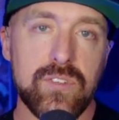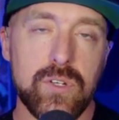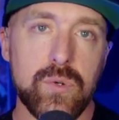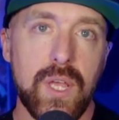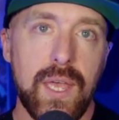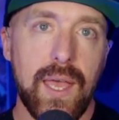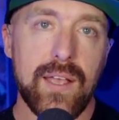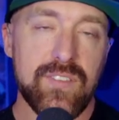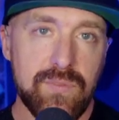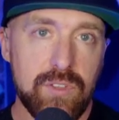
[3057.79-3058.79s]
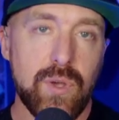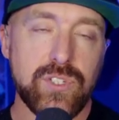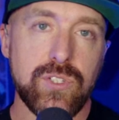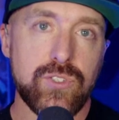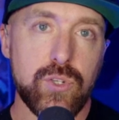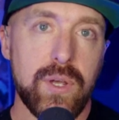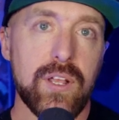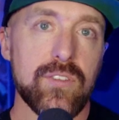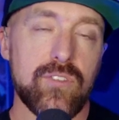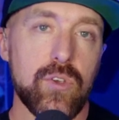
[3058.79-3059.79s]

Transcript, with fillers: So uh, save these questions, join us.